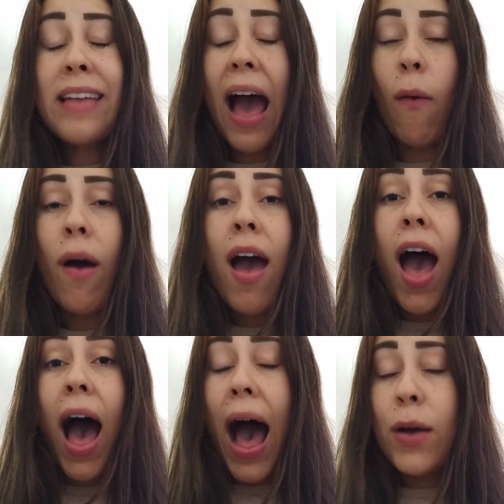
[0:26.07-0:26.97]
Now,
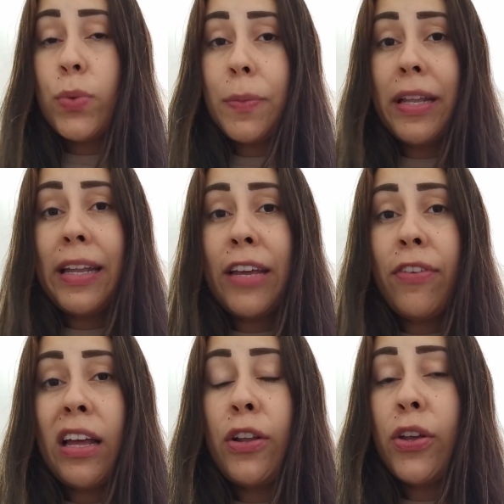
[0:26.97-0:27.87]
I will be
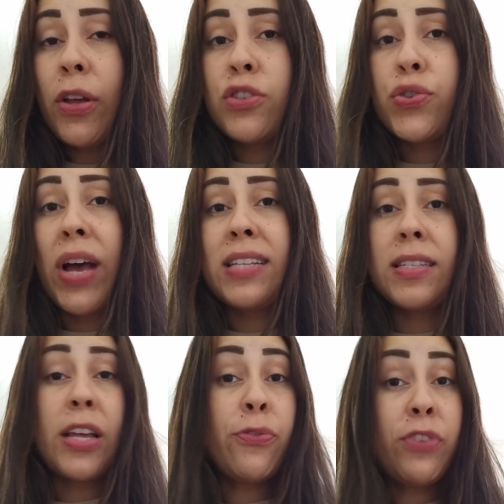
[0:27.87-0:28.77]
leaving
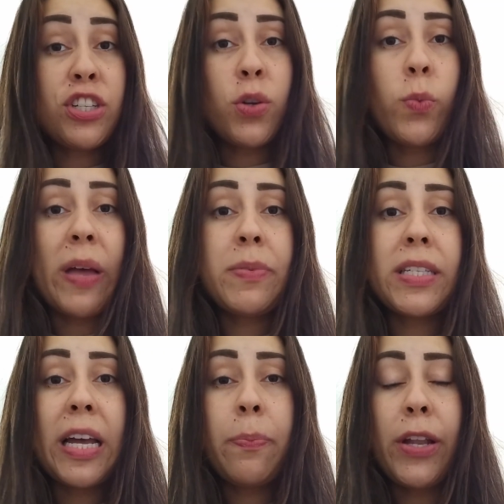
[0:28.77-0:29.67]
Glucotrust's official
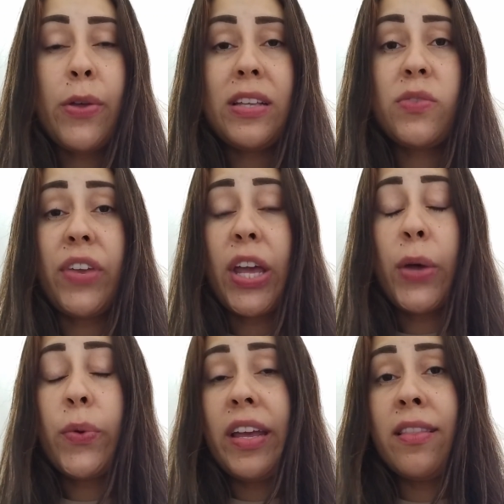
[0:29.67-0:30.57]
website below this
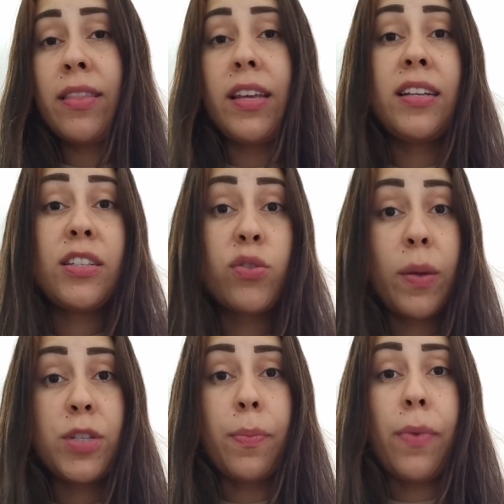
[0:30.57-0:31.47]
video in the
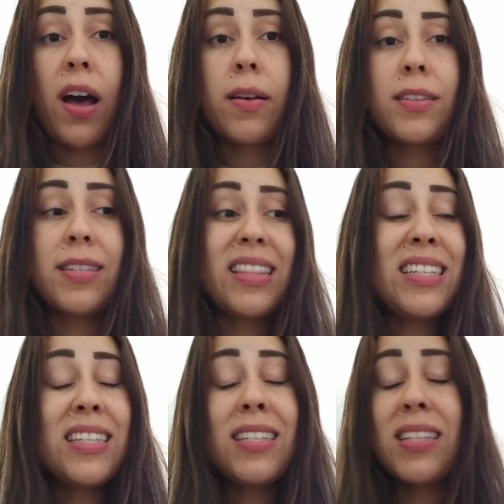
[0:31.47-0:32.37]
description box.
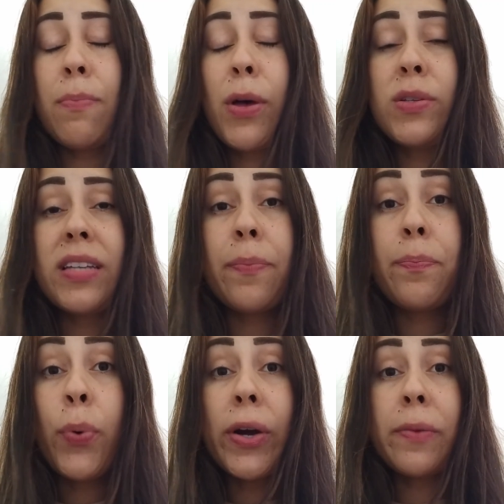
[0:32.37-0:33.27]
This is the most
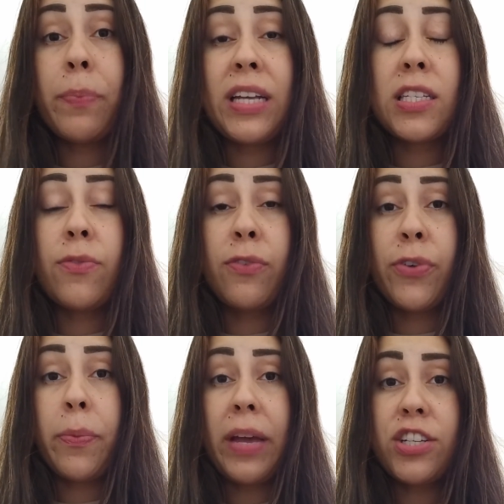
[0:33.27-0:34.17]
important piece of
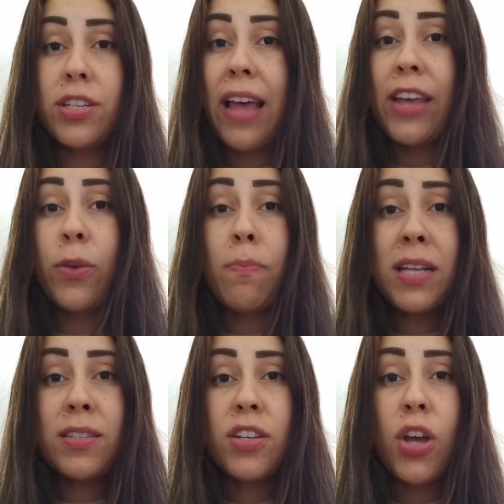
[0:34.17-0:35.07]
information that you
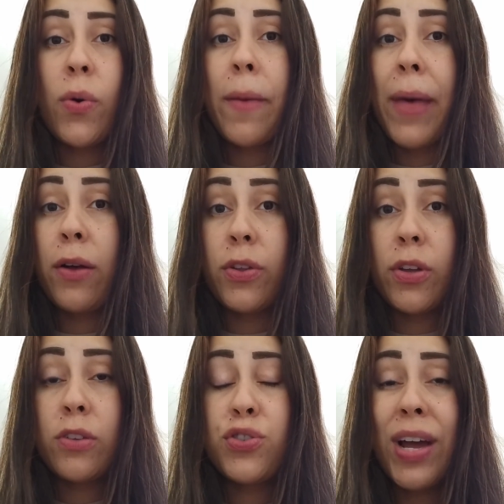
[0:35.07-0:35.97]
must know about
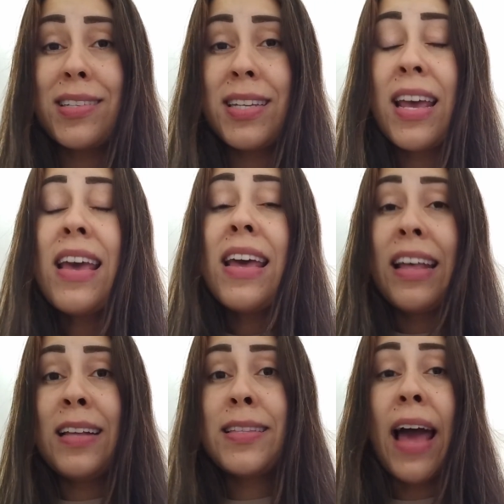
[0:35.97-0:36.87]
Glucotrust,
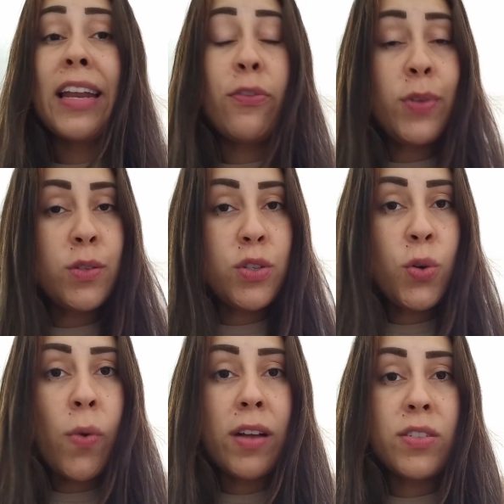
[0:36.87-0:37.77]
is that if you
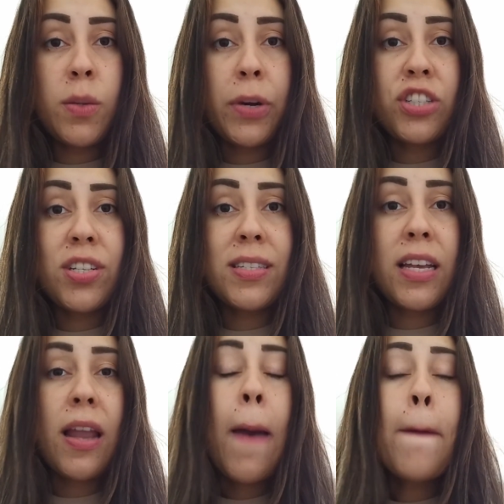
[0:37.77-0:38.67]
do want to purchase
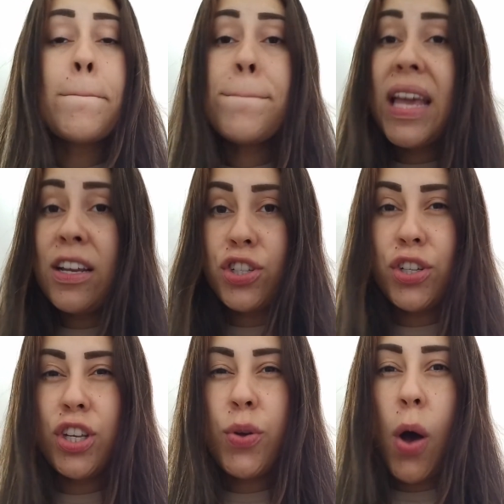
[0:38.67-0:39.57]
it, make
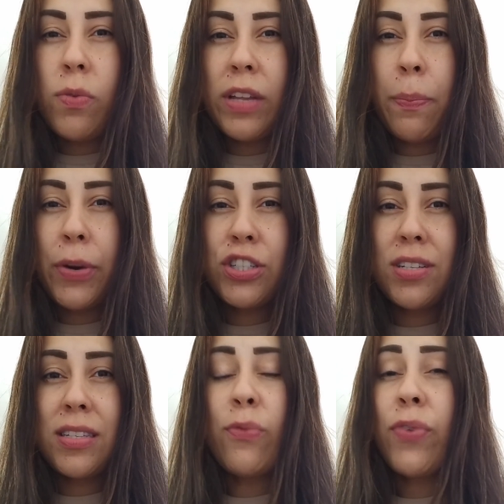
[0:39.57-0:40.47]
sure you only
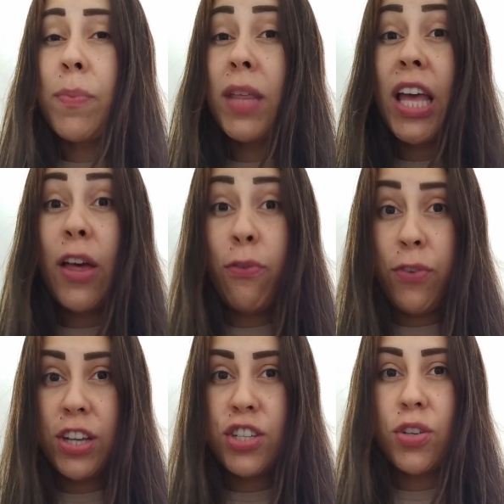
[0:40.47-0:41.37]
purchase it from the
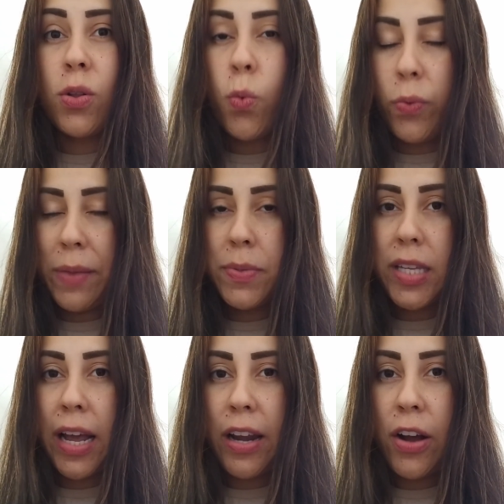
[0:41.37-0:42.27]
official
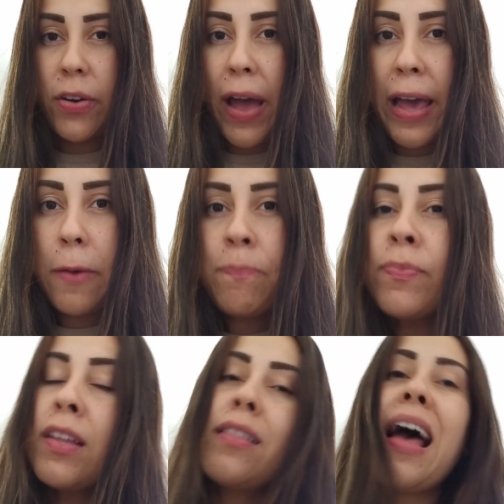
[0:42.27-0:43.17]
website, all right?
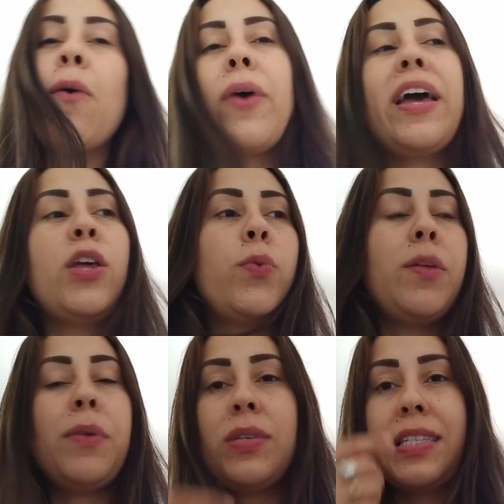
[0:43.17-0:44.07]
That way you
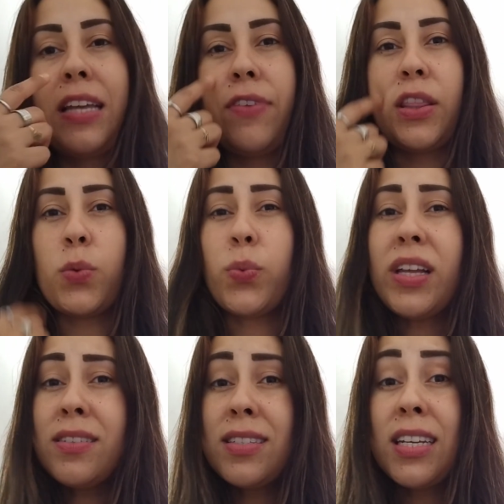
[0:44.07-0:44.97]
will be receiving the
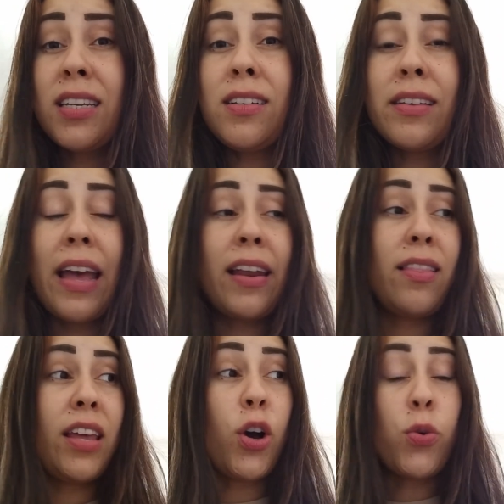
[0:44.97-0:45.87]
real deal,
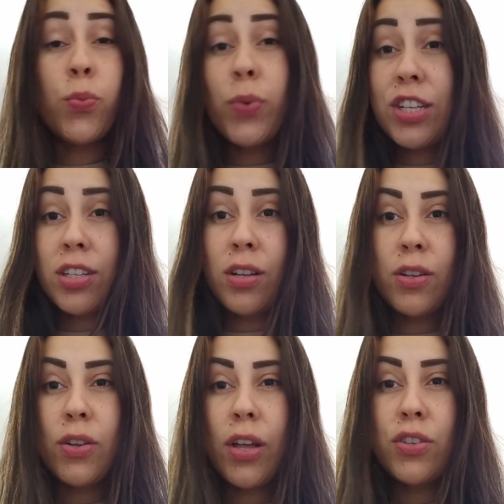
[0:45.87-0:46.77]
getting the original
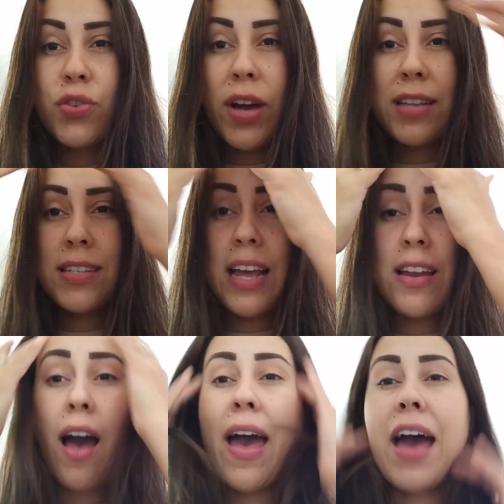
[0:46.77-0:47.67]
Glucotrust, and
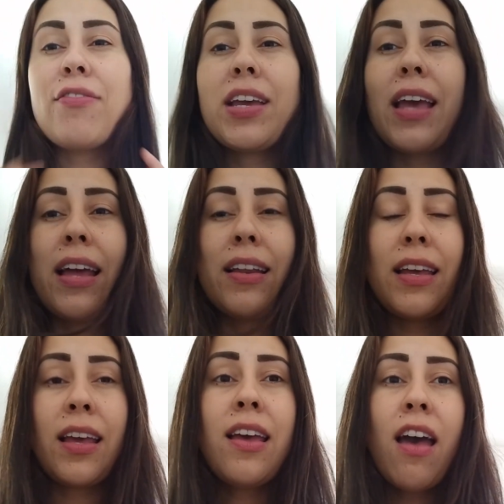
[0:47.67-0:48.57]
not having
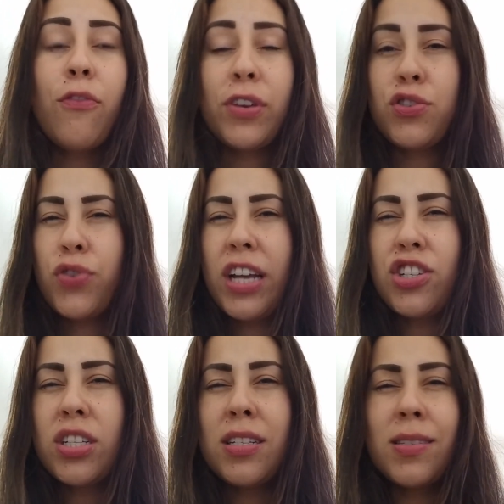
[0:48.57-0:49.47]
any
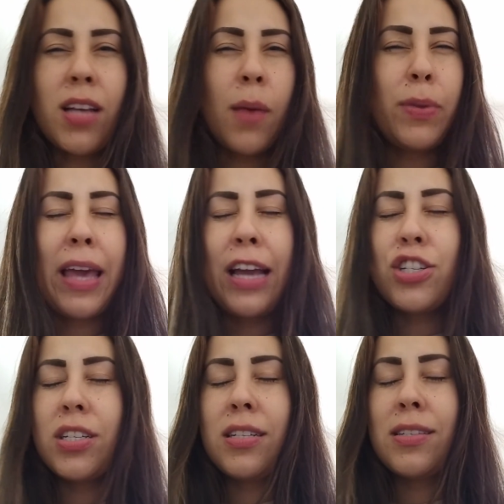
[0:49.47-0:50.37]
frustrations,
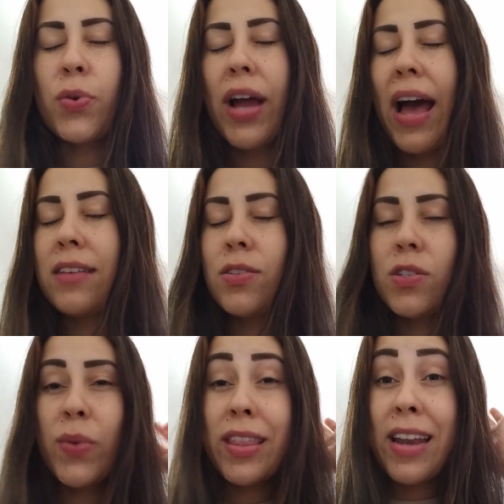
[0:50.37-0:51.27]
complications, or
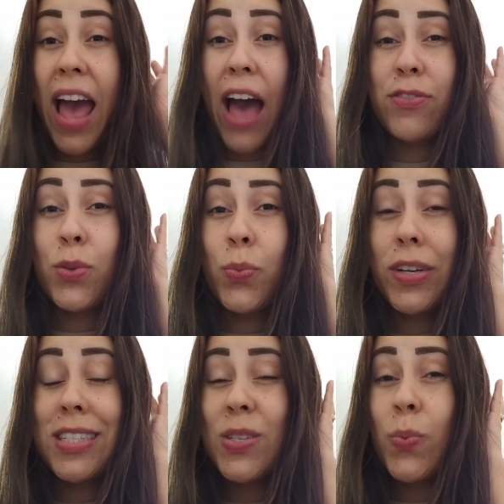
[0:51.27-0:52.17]
hassles with it
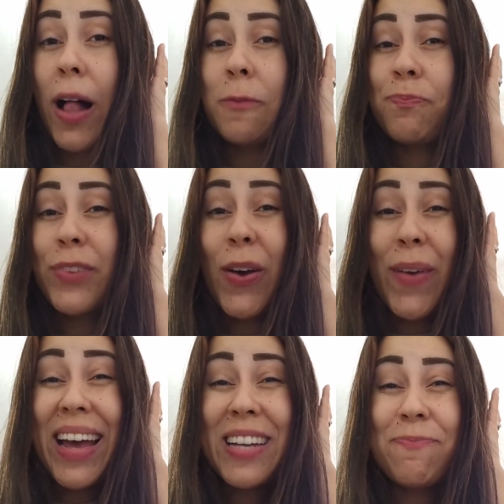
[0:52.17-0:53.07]
afterwards as well,
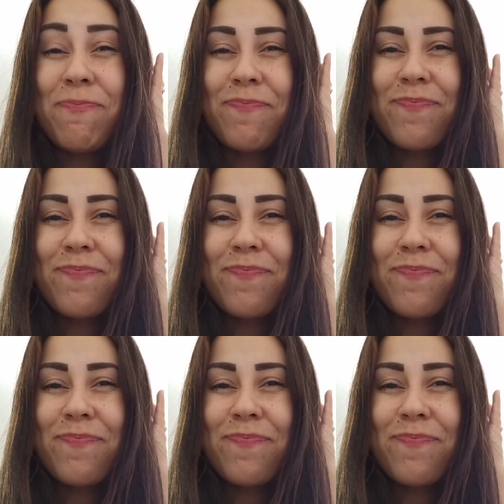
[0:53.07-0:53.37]
all right?